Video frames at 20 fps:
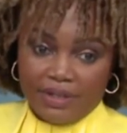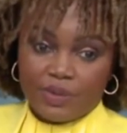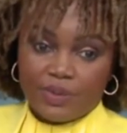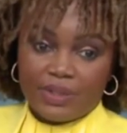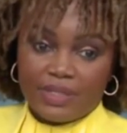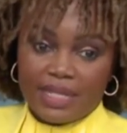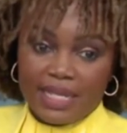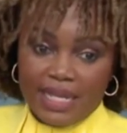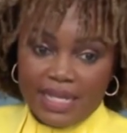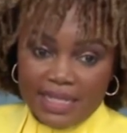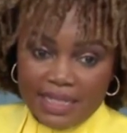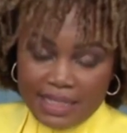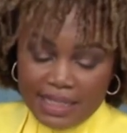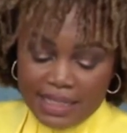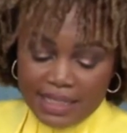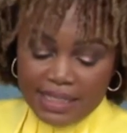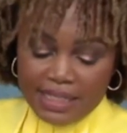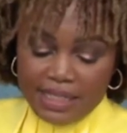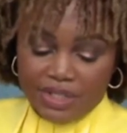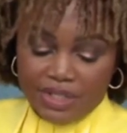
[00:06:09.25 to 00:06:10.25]
This was his
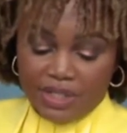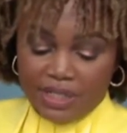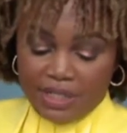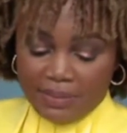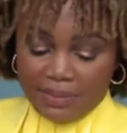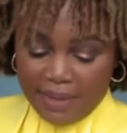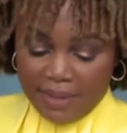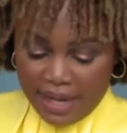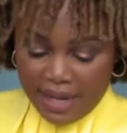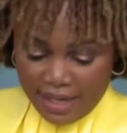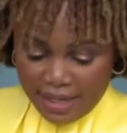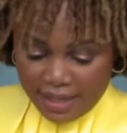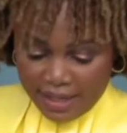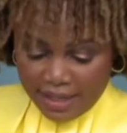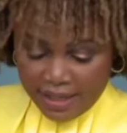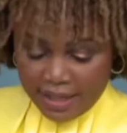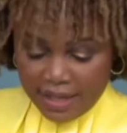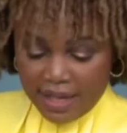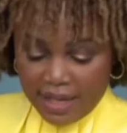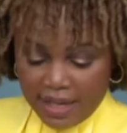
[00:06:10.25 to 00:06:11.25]
decision to
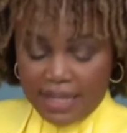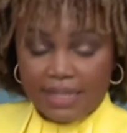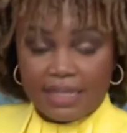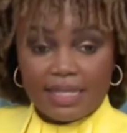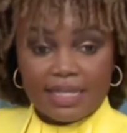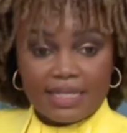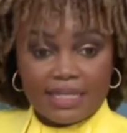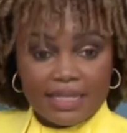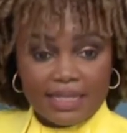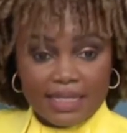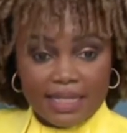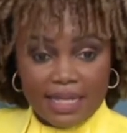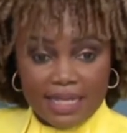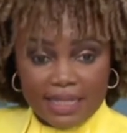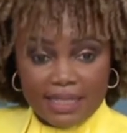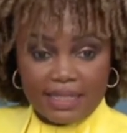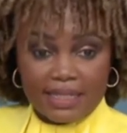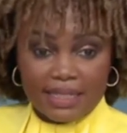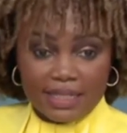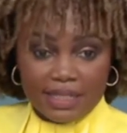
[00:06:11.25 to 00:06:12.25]
make. This is
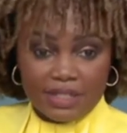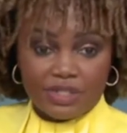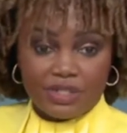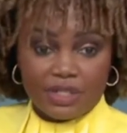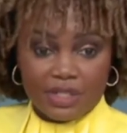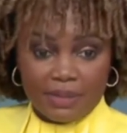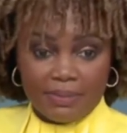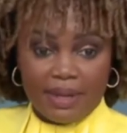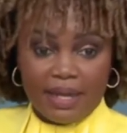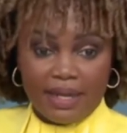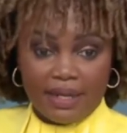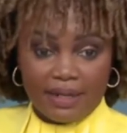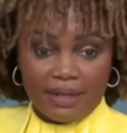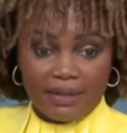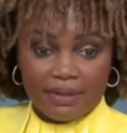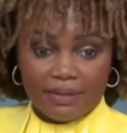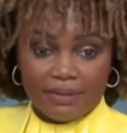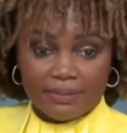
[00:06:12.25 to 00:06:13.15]
his decision to make.